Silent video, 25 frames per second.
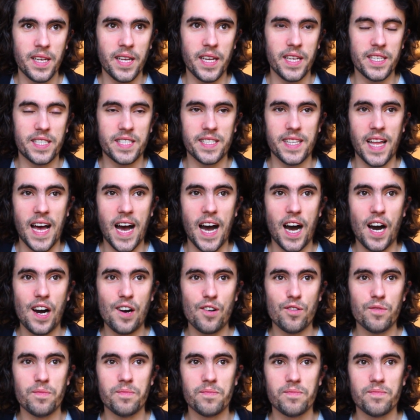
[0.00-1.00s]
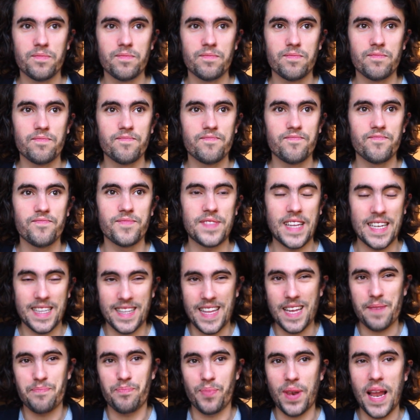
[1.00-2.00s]
is now,
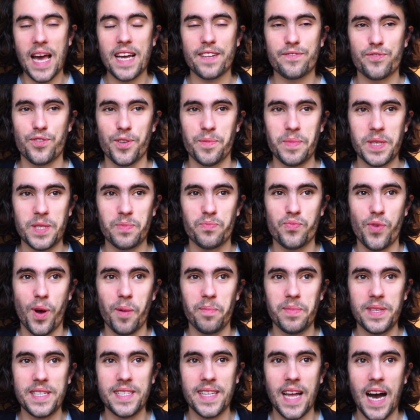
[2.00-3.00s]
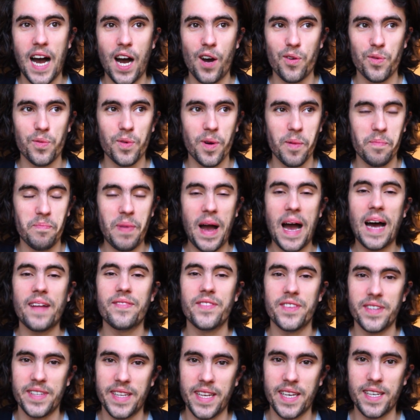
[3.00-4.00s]
that platform is probably now
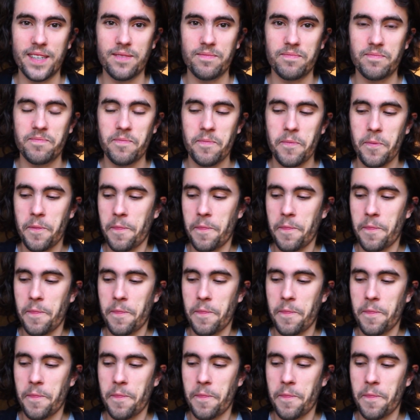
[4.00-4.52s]
abandoning